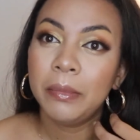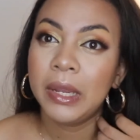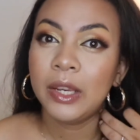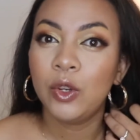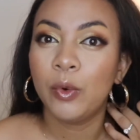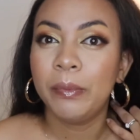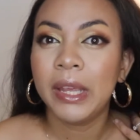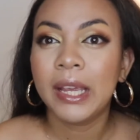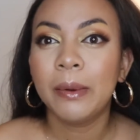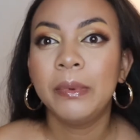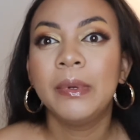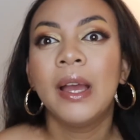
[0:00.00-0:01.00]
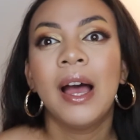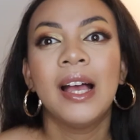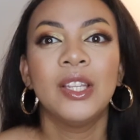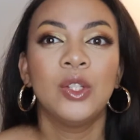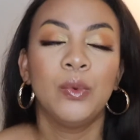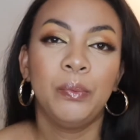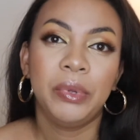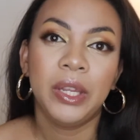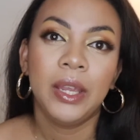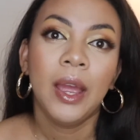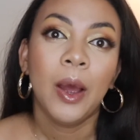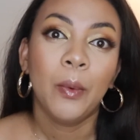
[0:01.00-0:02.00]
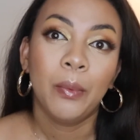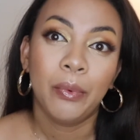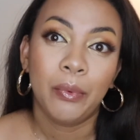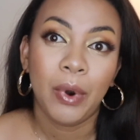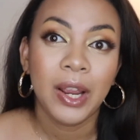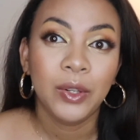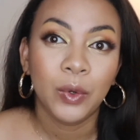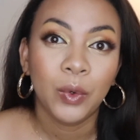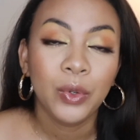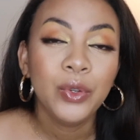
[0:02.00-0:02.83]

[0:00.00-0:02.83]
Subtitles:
mean your makeup has to be bridal.